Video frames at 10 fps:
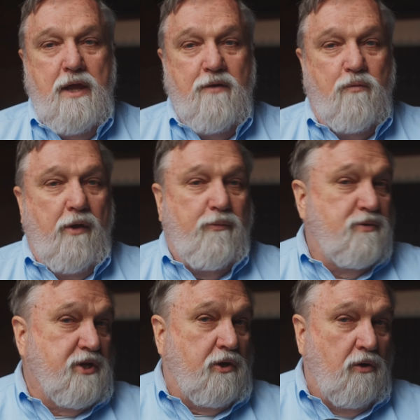If wealth
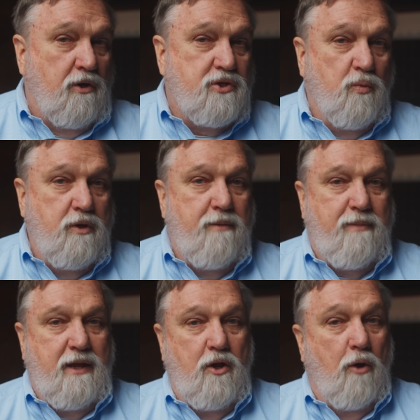was a curse, wouldn't it
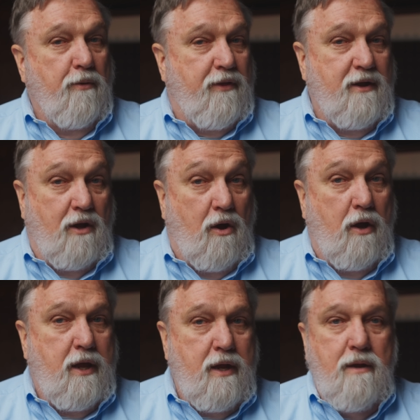be a noble thing to
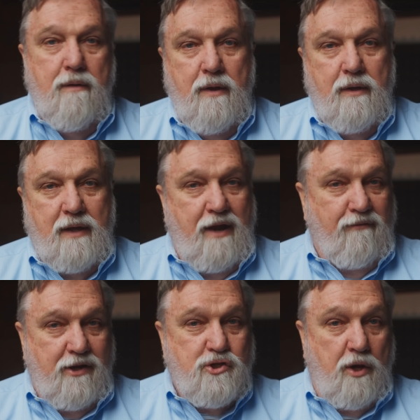hog it? Kind of
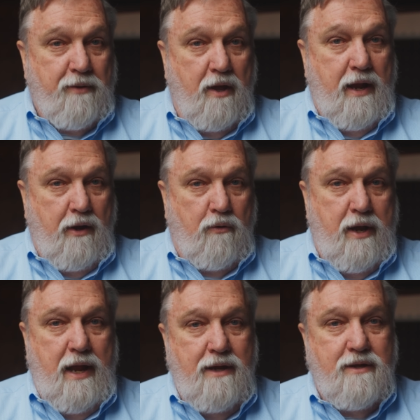like jumping on a
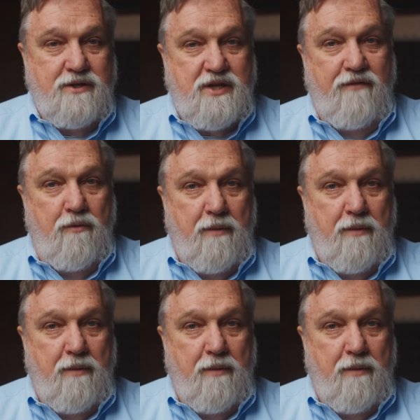grenade to save your